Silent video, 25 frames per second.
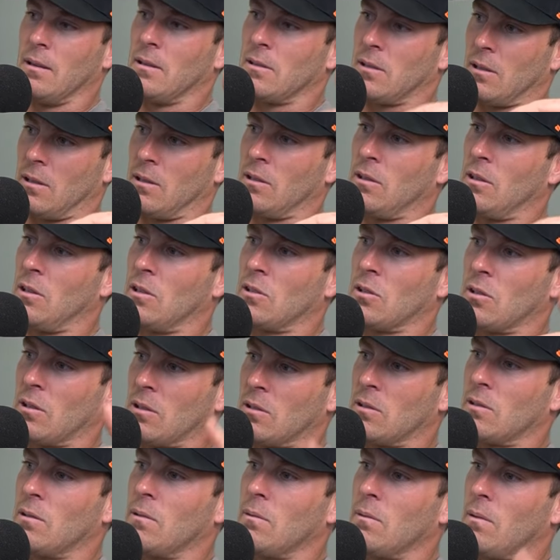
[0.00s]
So you just got
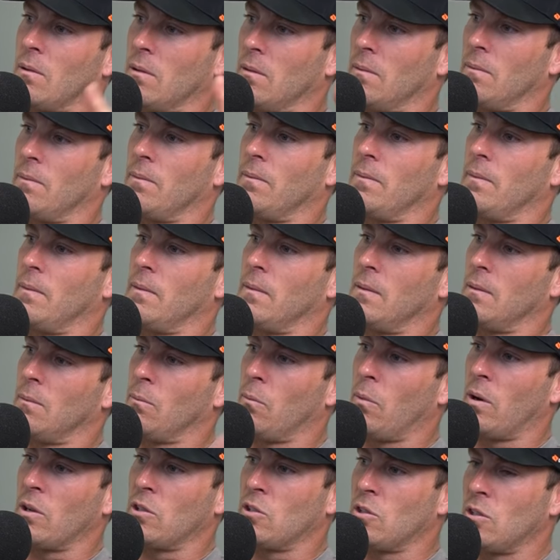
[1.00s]
to,
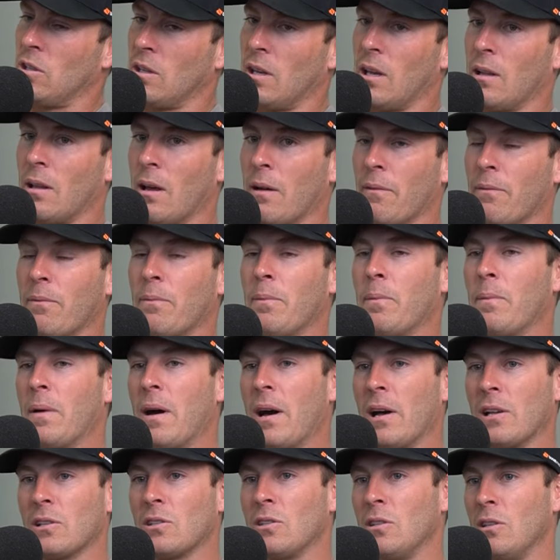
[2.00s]
once you get that
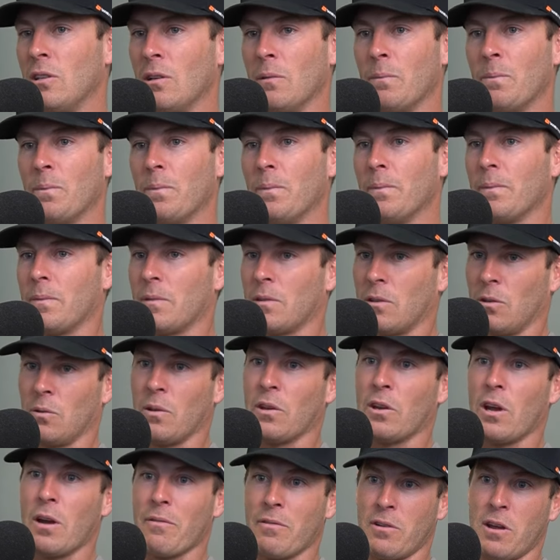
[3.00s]
past and you do
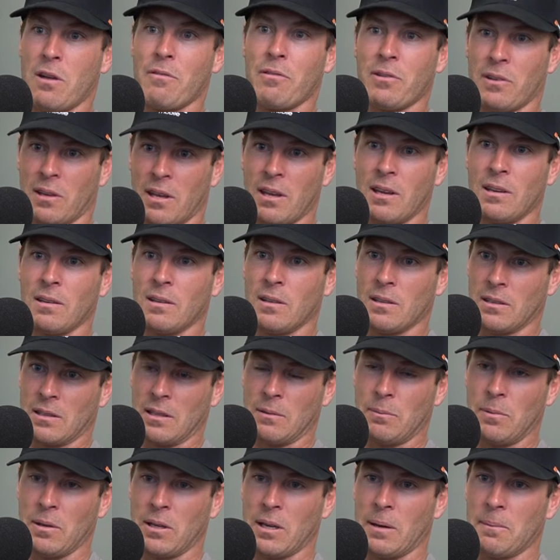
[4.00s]
that over and over again,
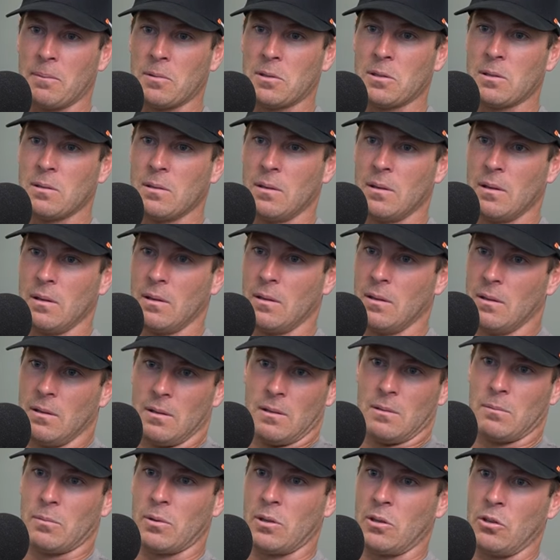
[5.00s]
it becomes
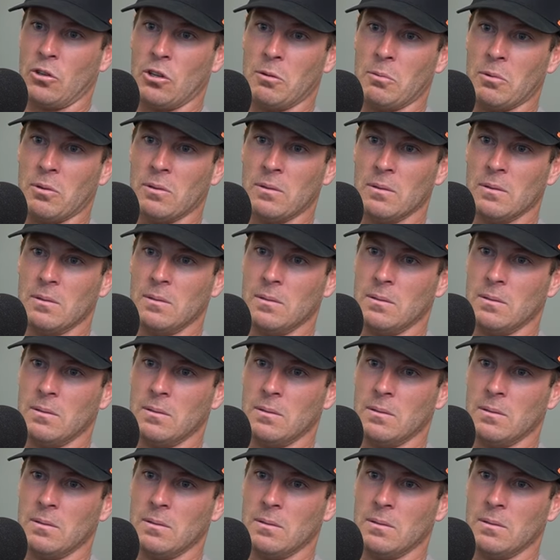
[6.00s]
pretty normal.